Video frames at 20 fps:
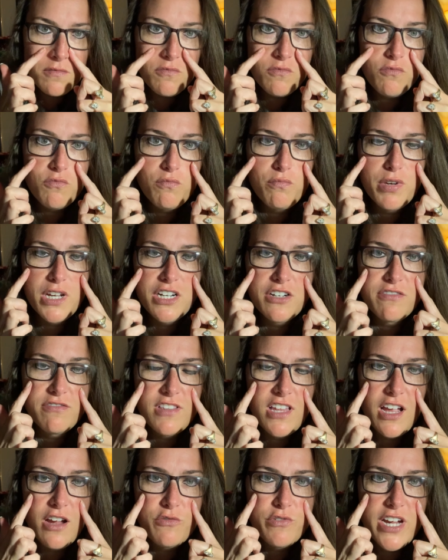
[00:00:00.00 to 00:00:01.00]

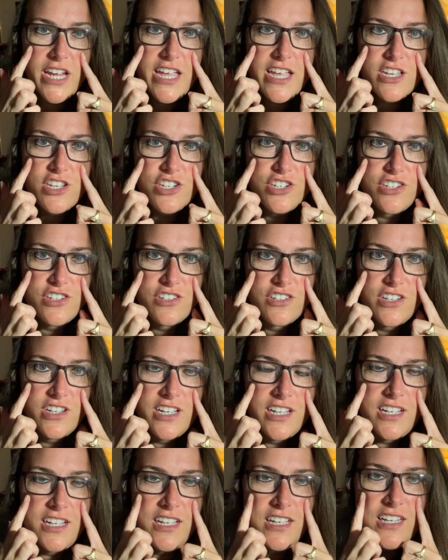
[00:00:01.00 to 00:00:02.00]
butterfly rash
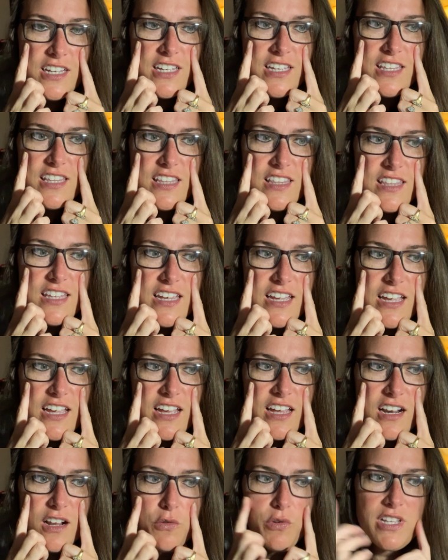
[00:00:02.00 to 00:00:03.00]

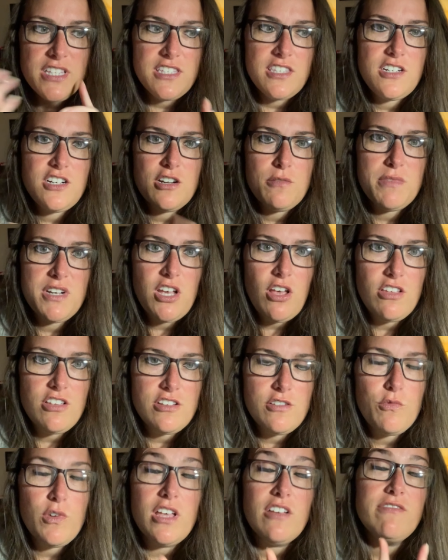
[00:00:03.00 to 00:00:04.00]
that I went to the
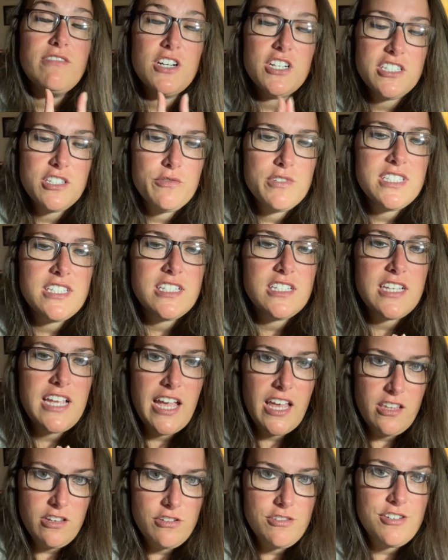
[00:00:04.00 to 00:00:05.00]
dermatologist. Well, first I went to the
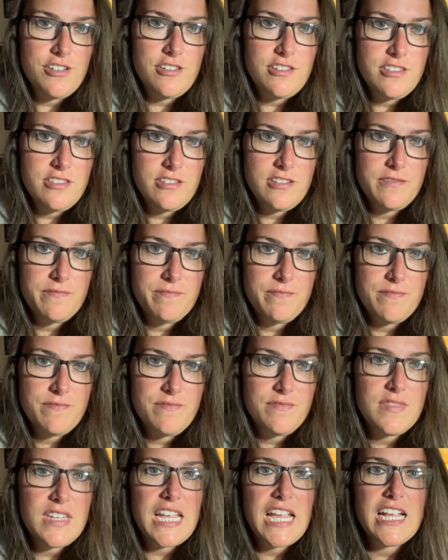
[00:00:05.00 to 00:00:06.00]
allergist
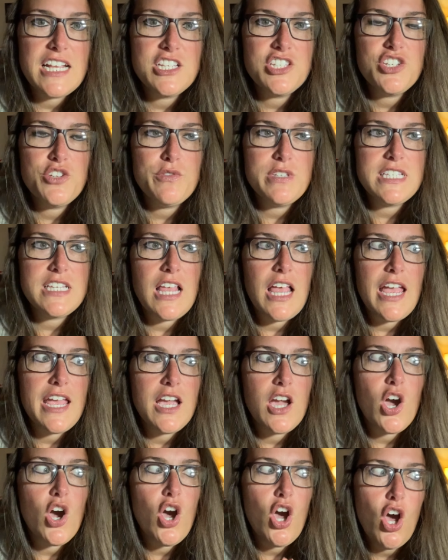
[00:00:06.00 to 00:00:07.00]
and she was
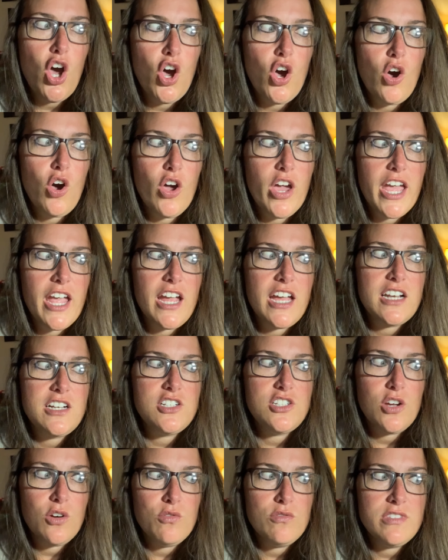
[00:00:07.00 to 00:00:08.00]
like, oh, okay, I
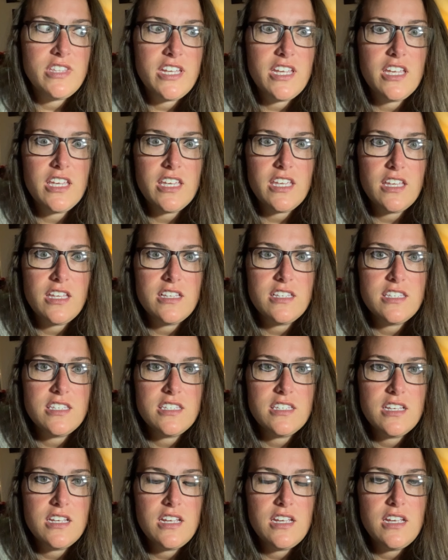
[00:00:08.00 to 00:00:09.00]
don't think it's
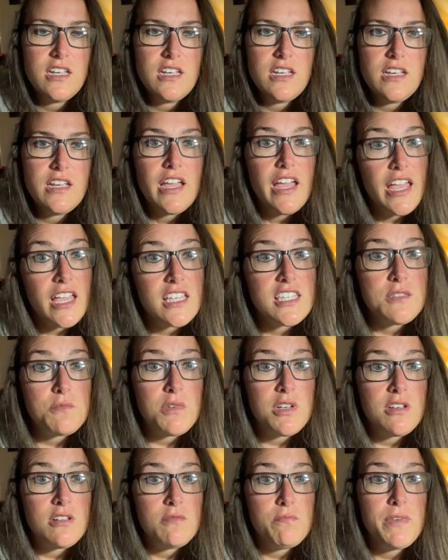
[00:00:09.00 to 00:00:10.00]

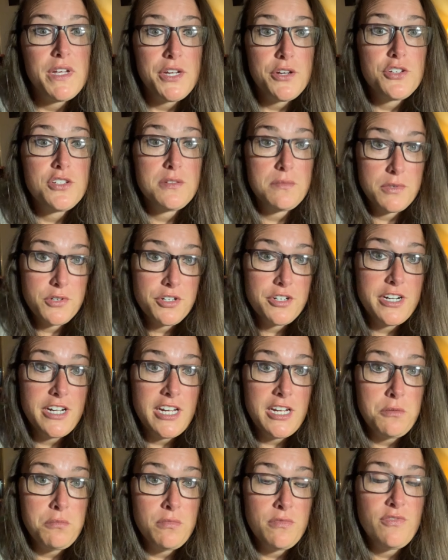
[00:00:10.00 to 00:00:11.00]
eczema, but here's some
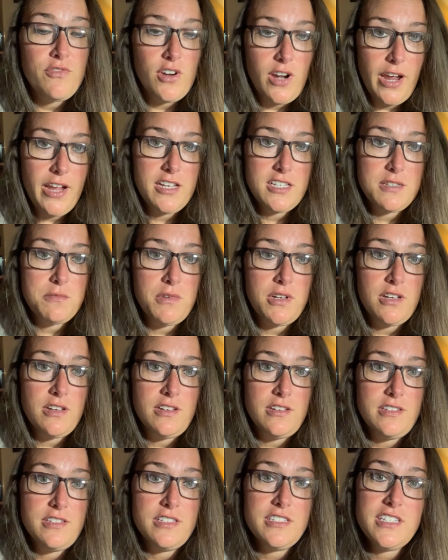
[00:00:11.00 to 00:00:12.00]
cream for eczema
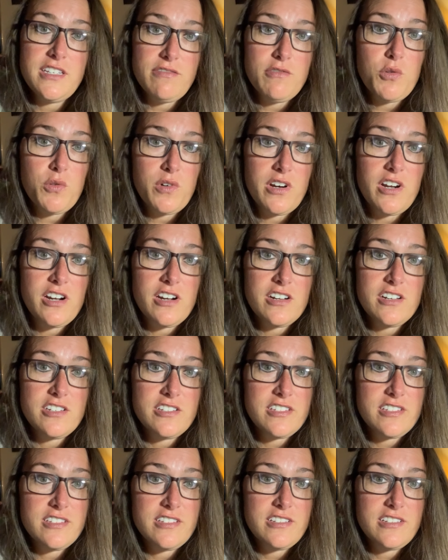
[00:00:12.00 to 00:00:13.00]
and see if it
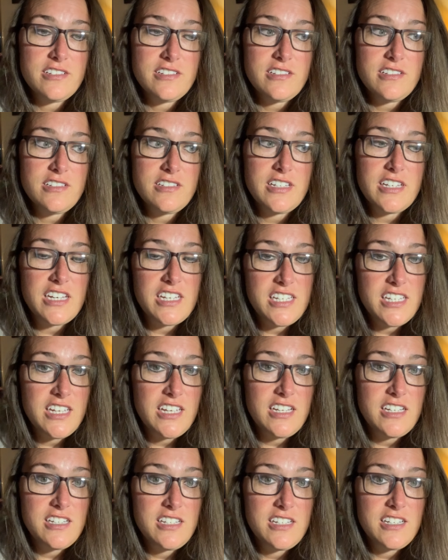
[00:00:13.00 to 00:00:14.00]
works. And it
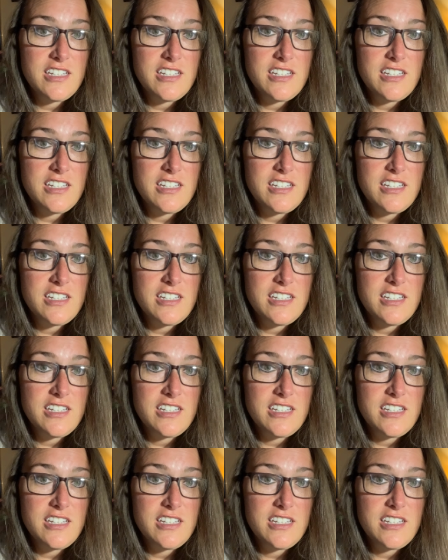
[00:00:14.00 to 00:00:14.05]
did.